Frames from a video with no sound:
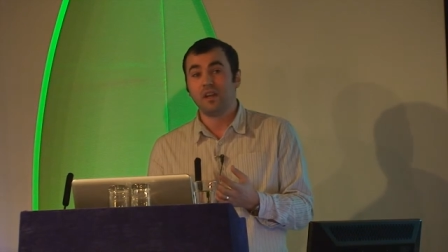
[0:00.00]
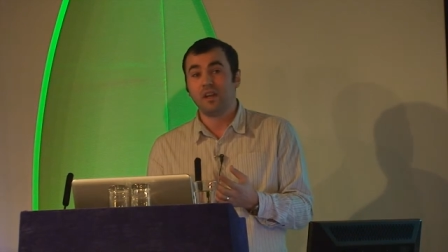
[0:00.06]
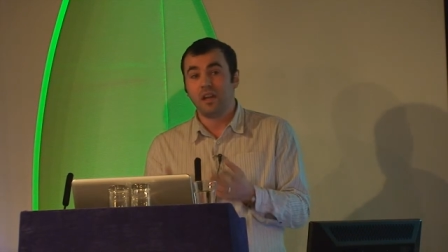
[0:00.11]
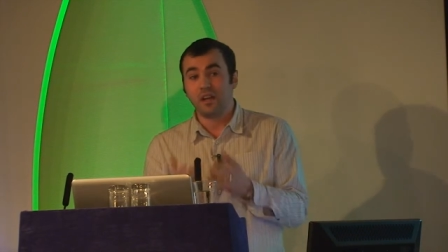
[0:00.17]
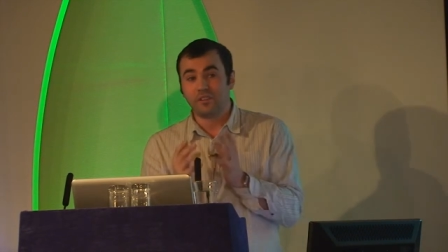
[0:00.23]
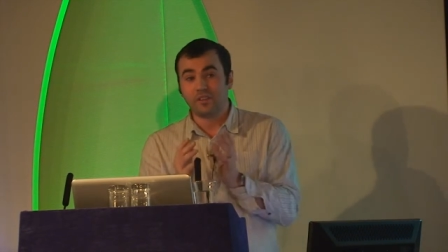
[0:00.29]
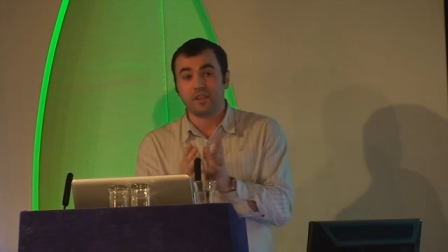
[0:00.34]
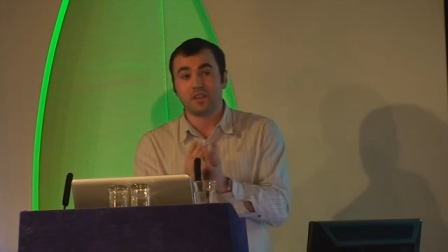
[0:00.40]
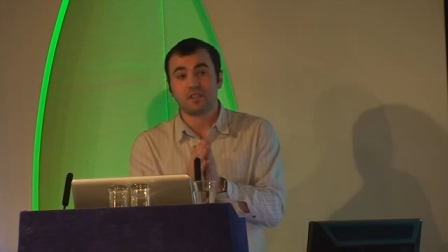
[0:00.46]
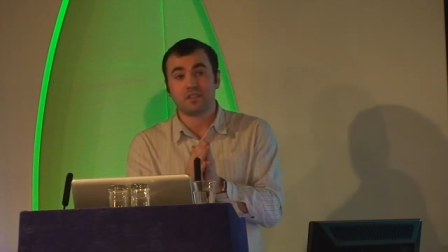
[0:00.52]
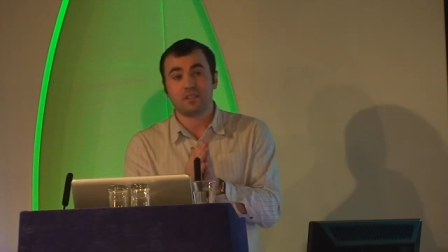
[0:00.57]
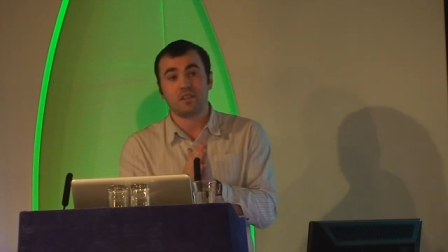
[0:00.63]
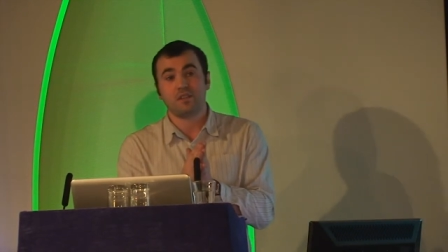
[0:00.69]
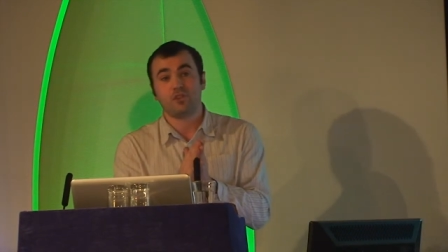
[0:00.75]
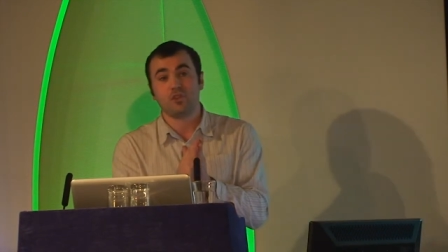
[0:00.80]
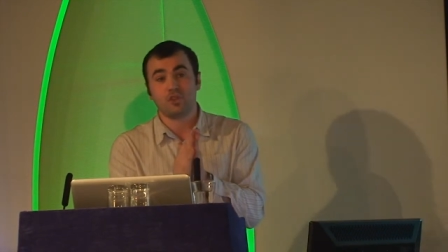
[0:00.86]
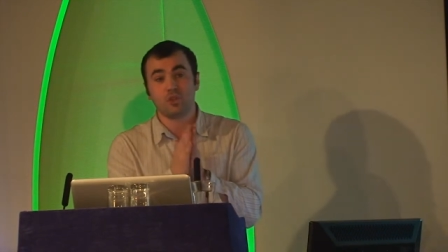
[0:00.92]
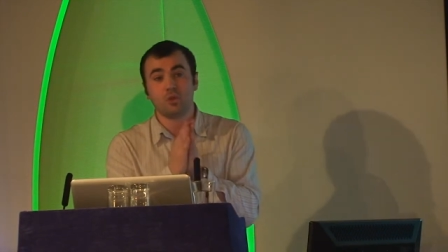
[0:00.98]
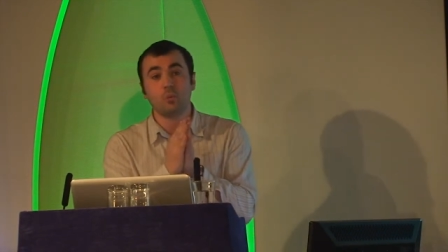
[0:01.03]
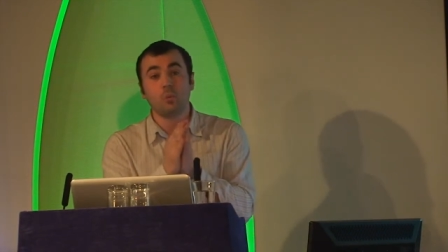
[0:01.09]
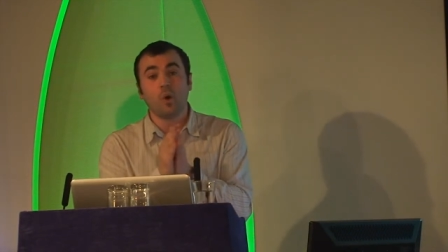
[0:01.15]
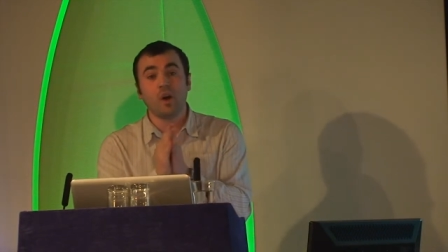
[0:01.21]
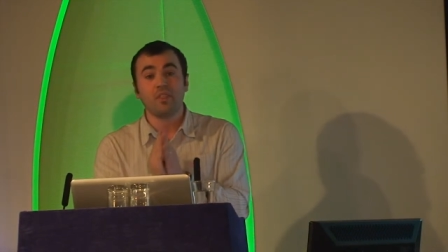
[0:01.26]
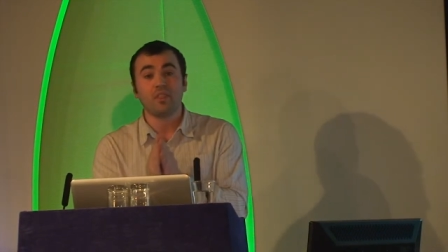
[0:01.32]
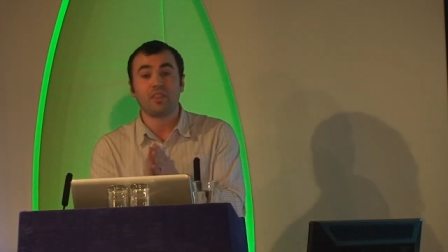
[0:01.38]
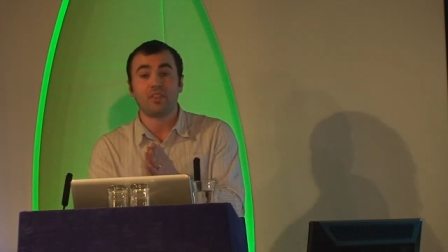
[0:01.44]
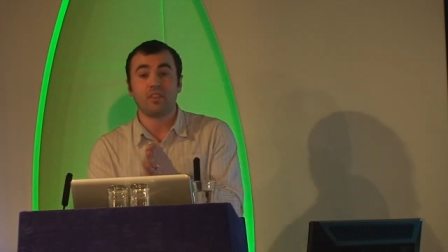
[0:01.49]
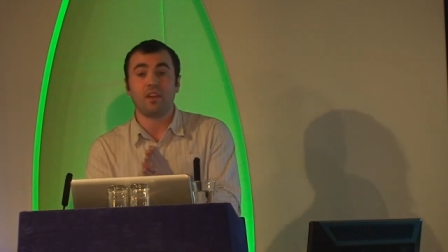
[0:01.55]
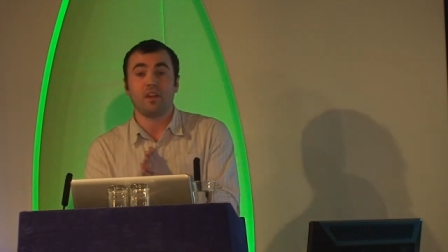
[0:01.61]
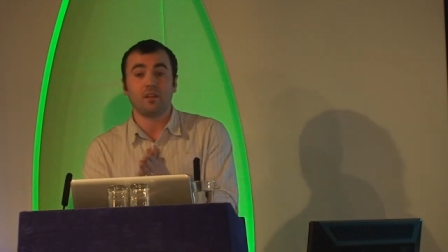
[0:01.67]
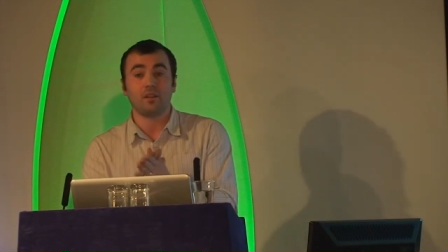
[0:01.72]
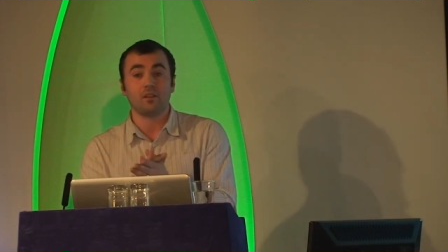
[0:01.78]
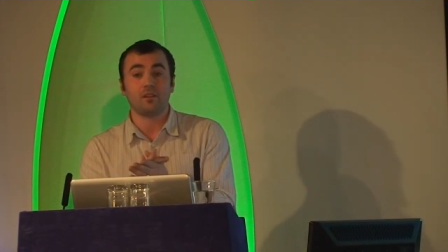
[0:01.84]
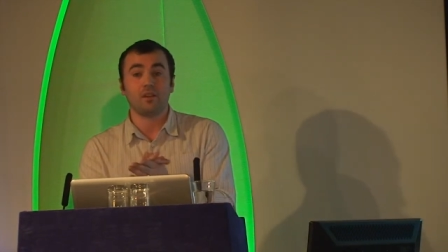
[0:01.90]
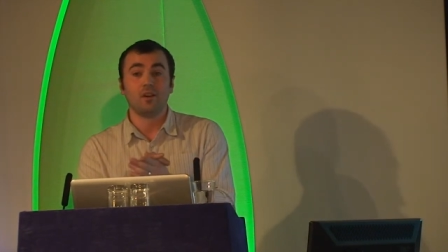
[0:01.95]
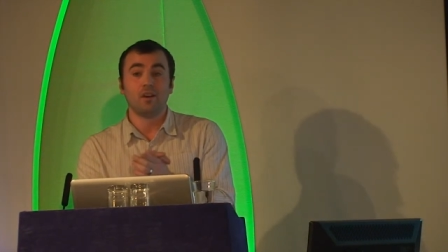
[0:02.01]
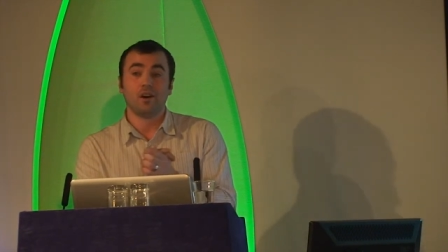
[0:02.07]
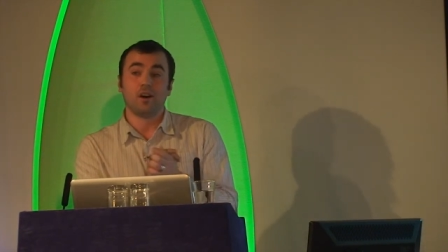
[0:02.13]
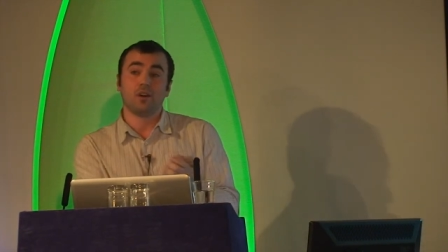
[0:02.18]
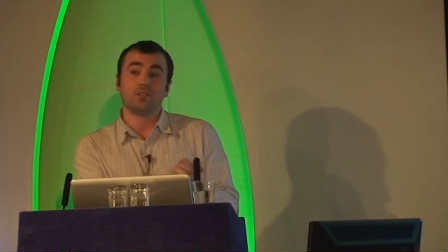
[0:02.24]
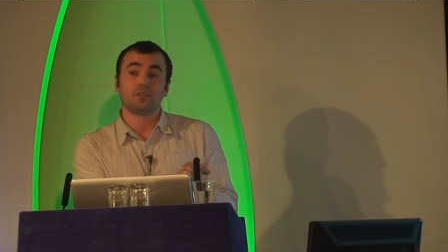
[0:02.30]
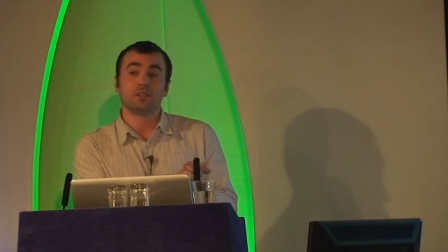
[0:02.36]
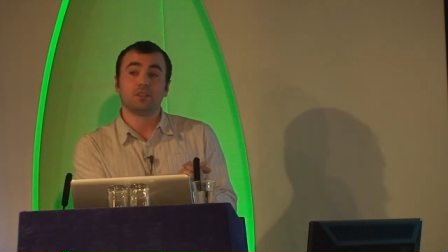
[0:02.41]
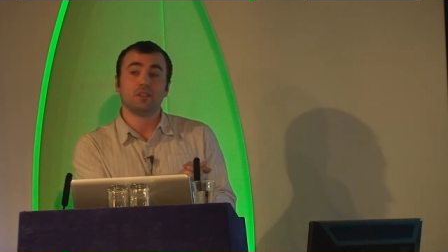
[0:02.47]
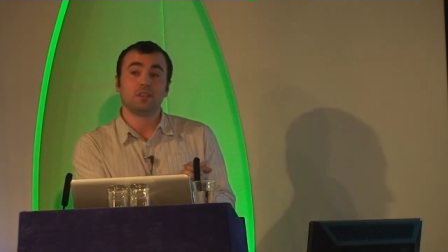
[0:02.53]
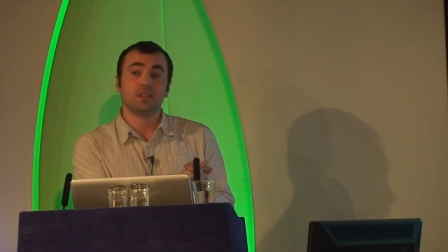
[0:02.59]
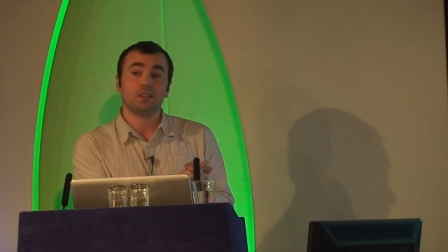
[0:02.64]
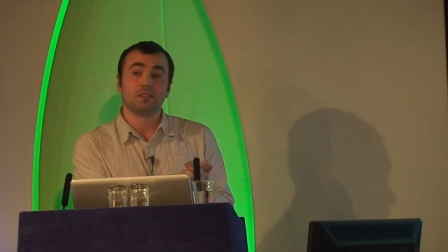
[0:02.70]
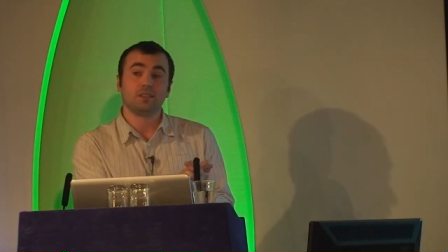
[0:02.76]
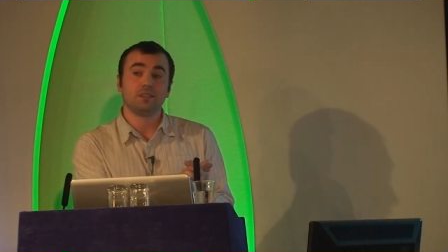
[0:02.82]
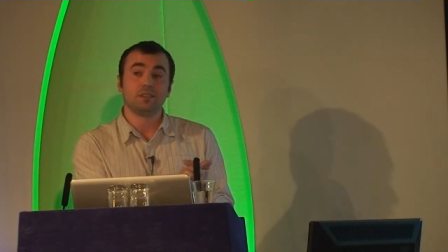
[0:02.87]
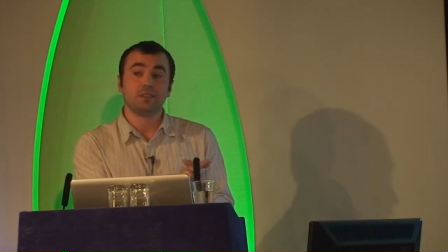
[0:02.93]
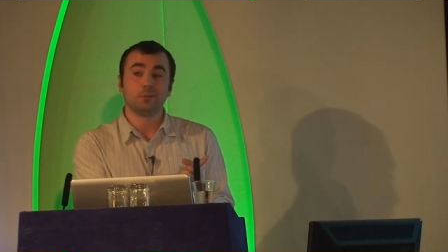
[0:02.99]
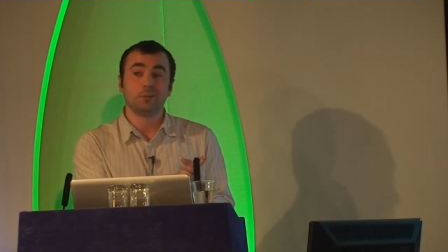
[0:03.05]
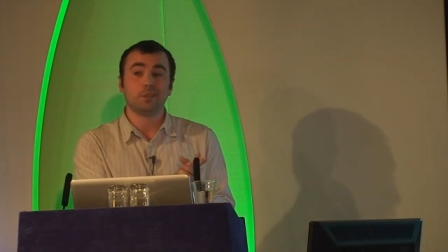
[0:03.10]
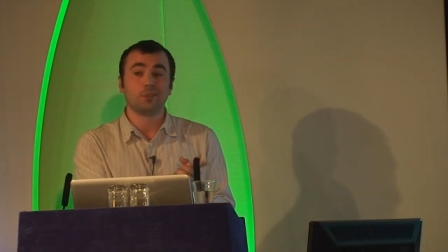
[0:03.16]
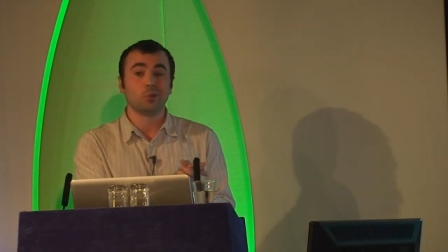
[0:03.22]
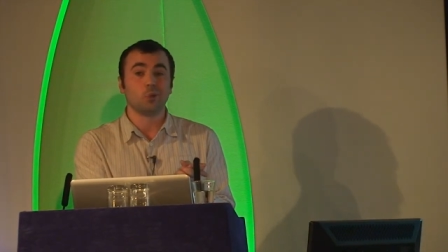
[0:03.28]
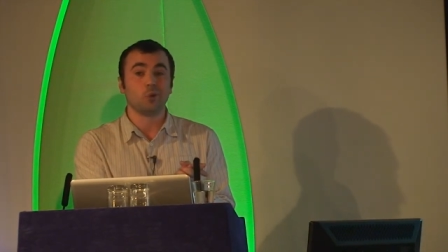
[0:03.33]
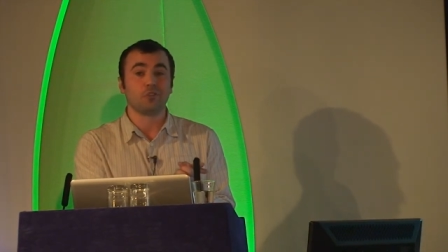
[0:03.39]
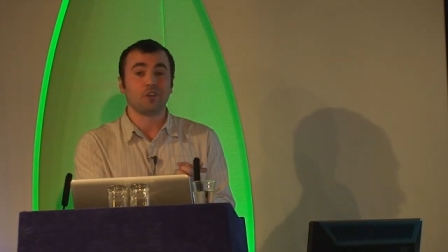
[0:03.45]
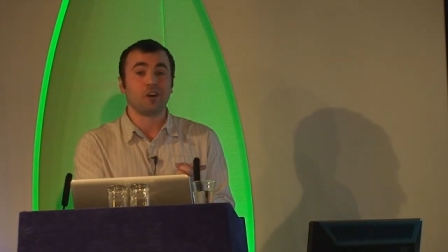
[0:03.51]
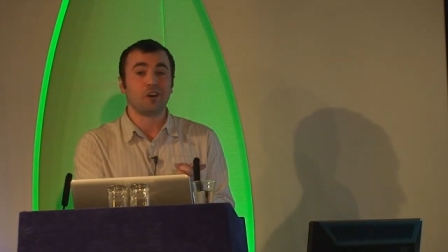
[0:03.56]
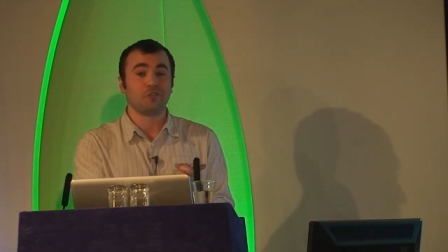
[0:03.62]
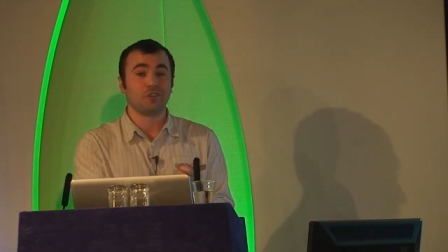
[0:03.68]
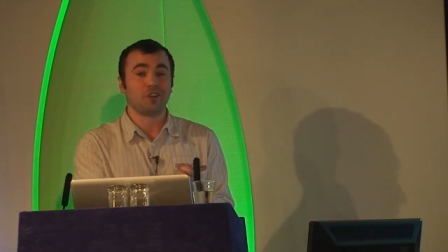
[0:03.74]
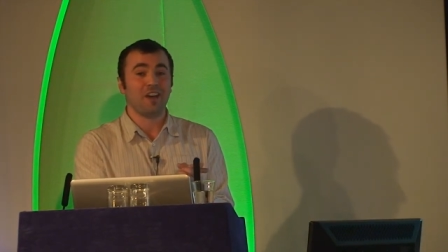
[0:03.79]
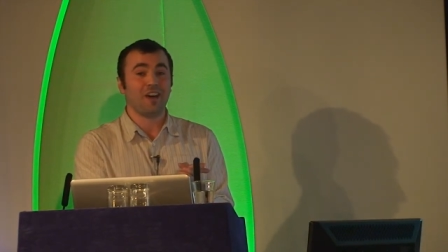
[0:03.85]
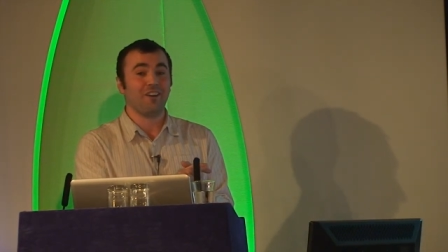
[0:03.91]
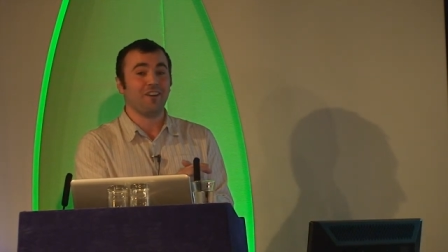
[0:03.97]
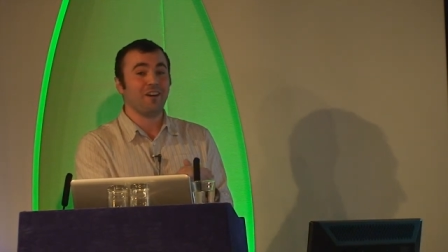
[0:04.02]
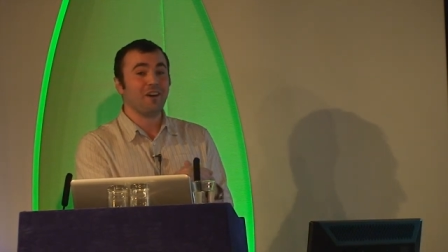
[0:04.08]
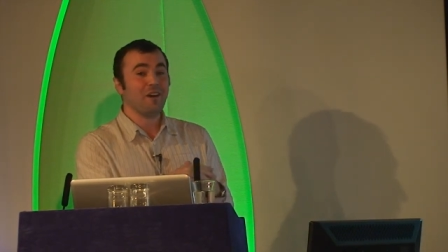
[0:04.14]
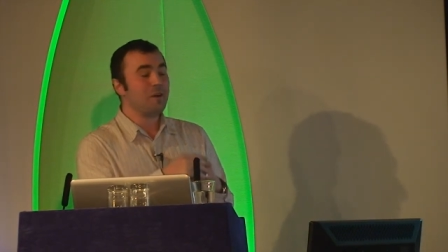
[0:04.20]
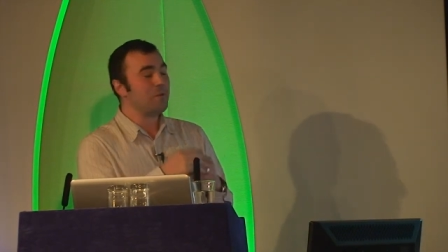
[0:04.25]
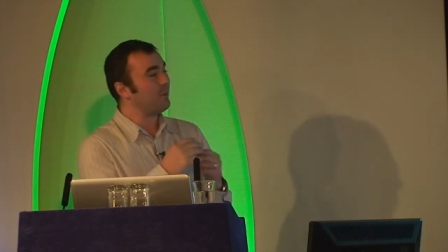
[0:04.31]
Now this, if you do one thing after listening to me talk for half an hour,